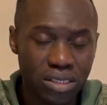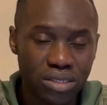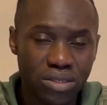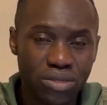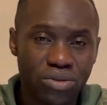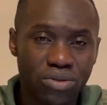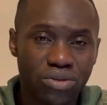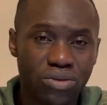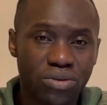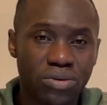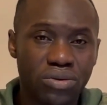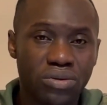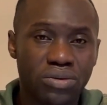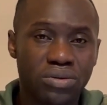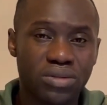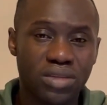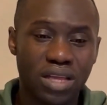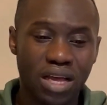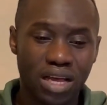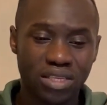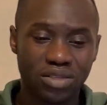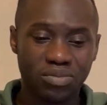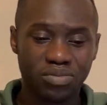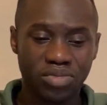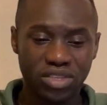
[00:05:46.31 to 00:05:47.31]
So
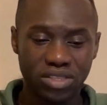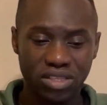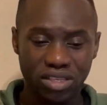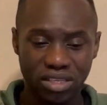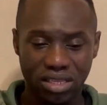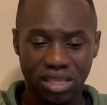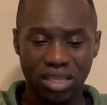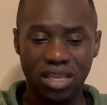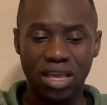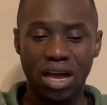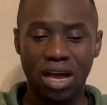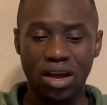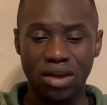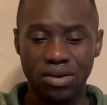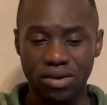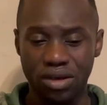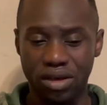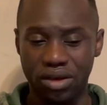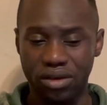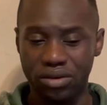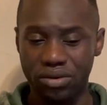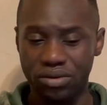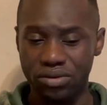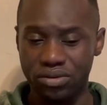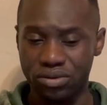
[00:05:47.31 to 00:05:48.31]
that's basically how you
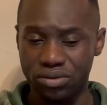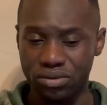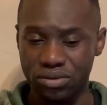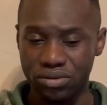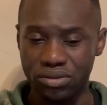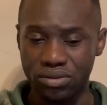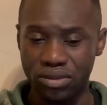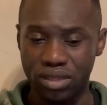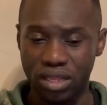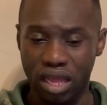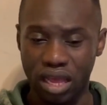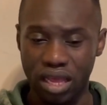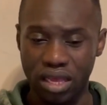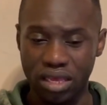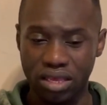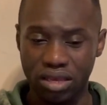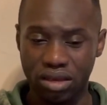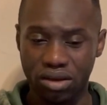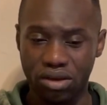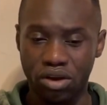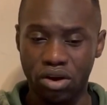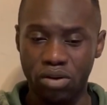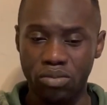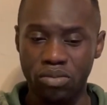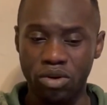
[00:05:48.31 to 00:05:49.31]
are going to like
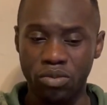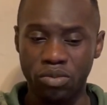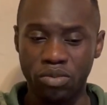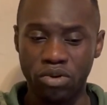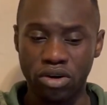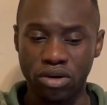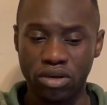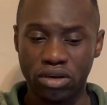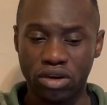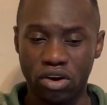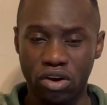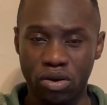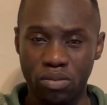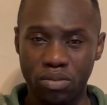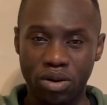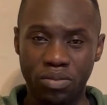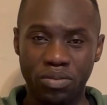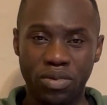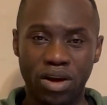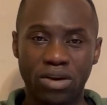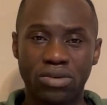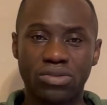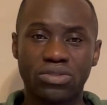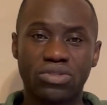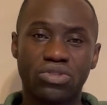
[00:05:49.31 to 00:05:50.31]
come
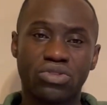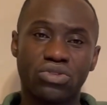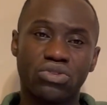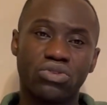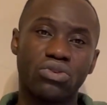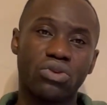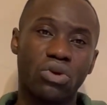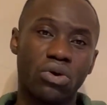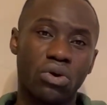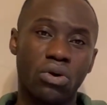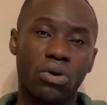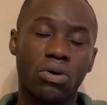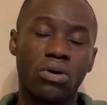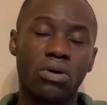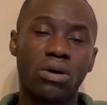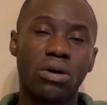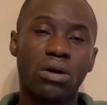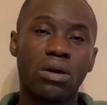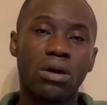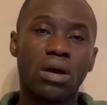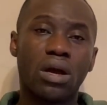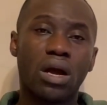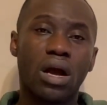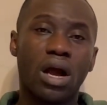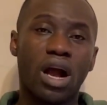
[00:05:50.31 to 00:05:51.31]
about your
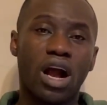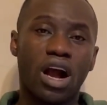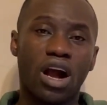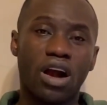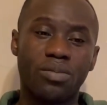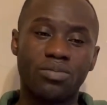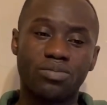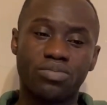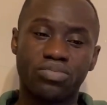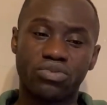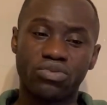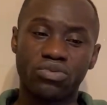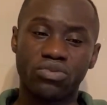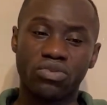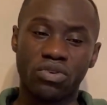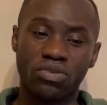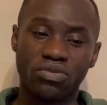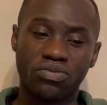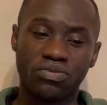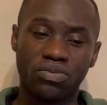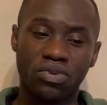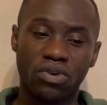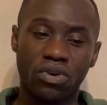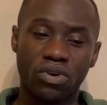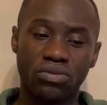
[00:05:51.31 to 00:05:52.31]
proof
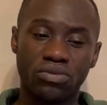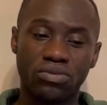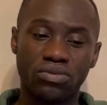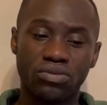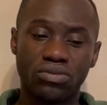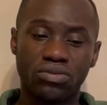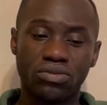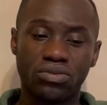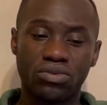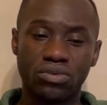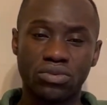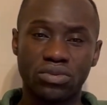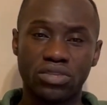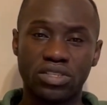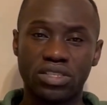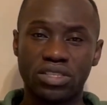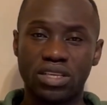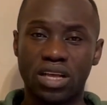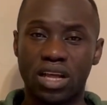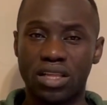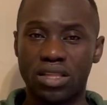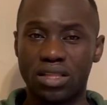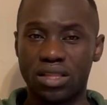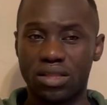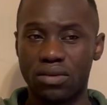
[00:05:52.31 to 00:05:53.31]
of fund. So these
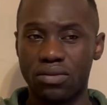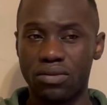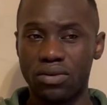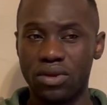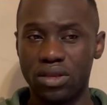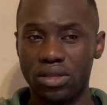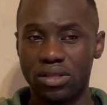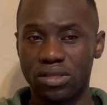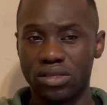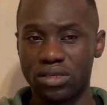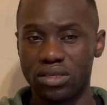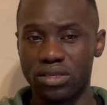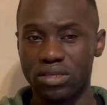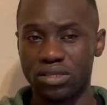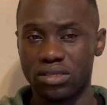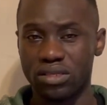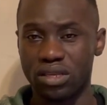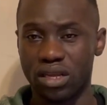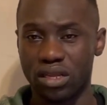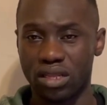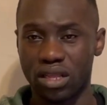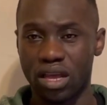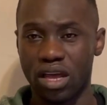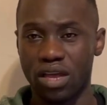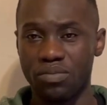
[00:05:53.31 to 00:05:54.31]
are three things
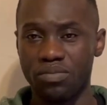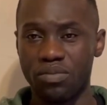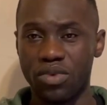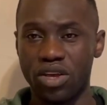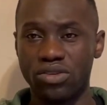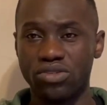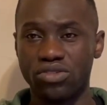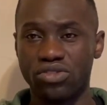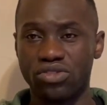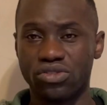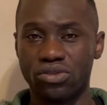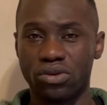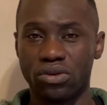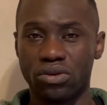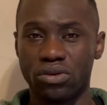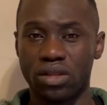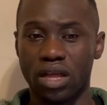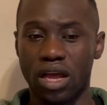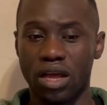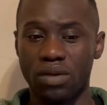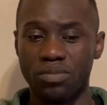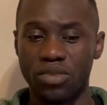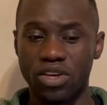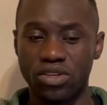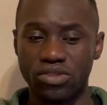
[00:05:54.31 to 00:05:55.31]
that I mentioned.
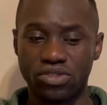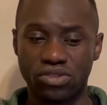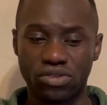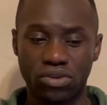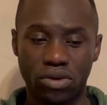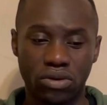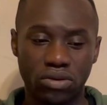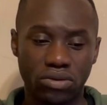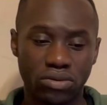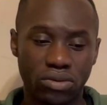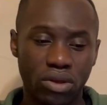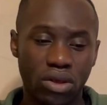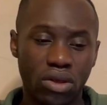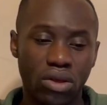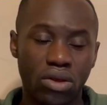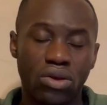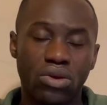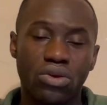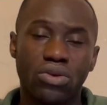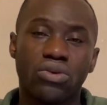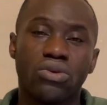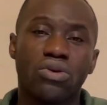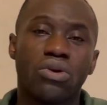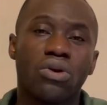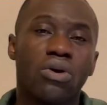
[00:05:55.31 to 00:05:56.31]
I mentioned
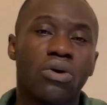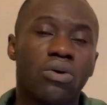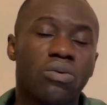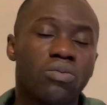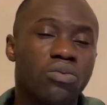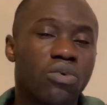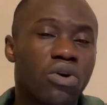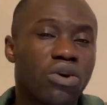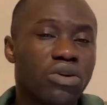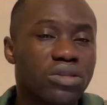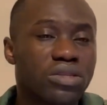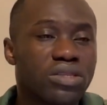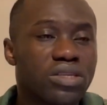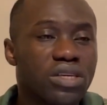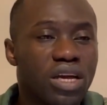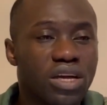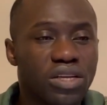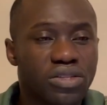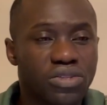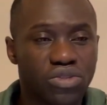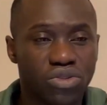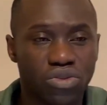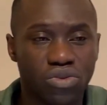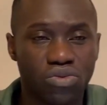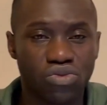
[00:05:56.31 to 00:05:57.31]
your 1
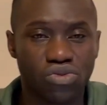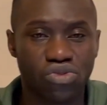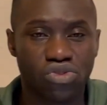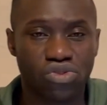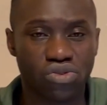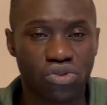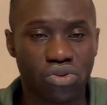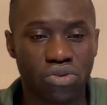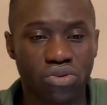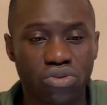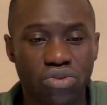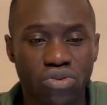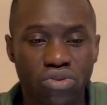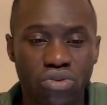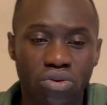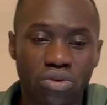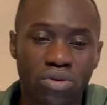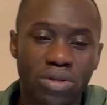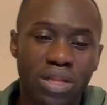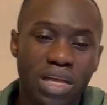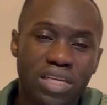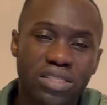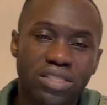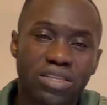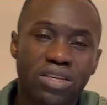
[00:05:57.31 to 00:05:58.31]
year tuition. So
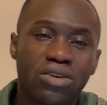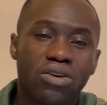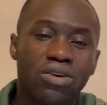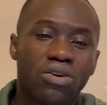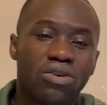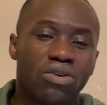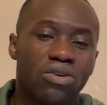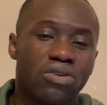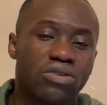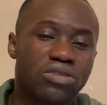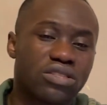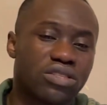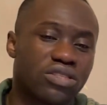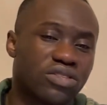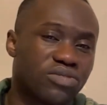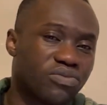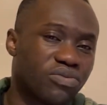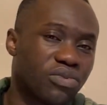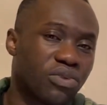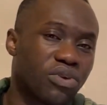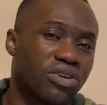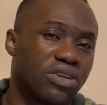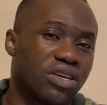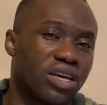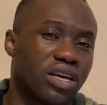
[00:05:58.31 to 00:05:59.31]
let's say your course is
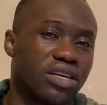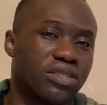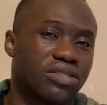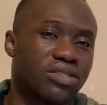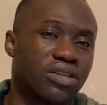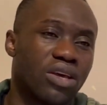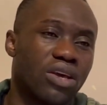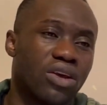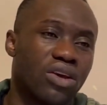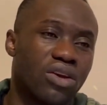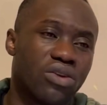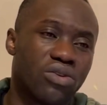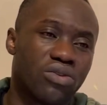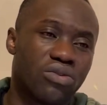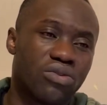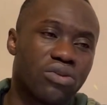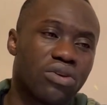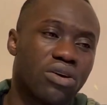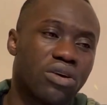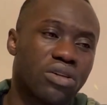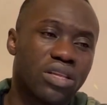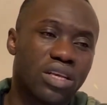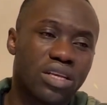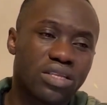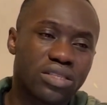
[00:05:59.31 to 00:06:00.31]
4 years. You
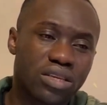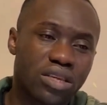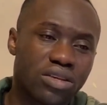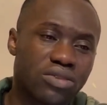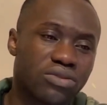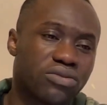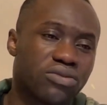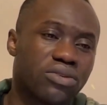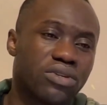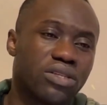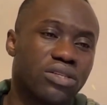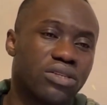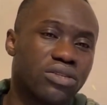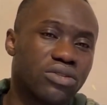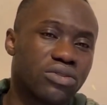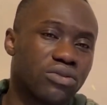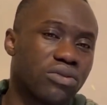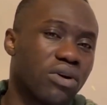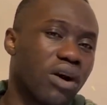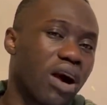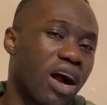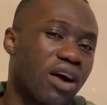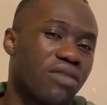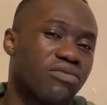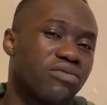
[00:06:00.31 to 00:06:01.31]
don't necessarily need
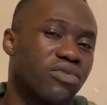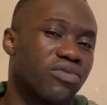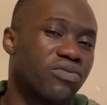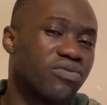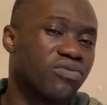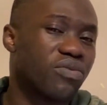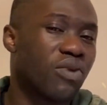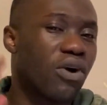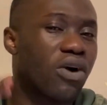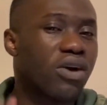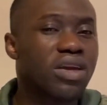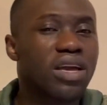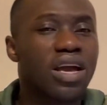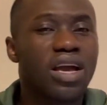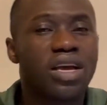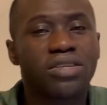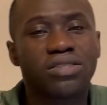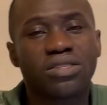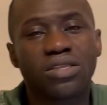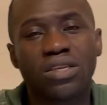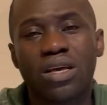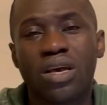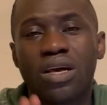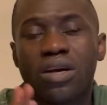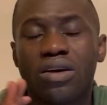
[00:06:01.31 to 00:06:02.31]
to have the 4
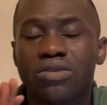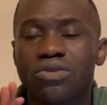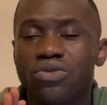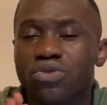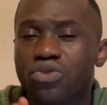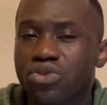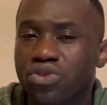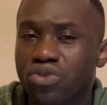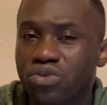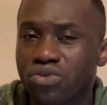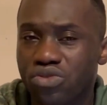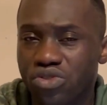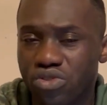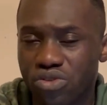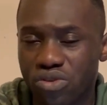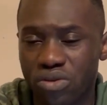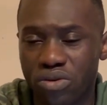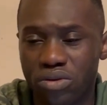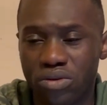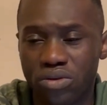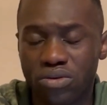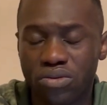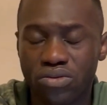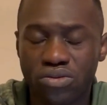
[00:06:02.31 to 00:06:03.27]
years tuition.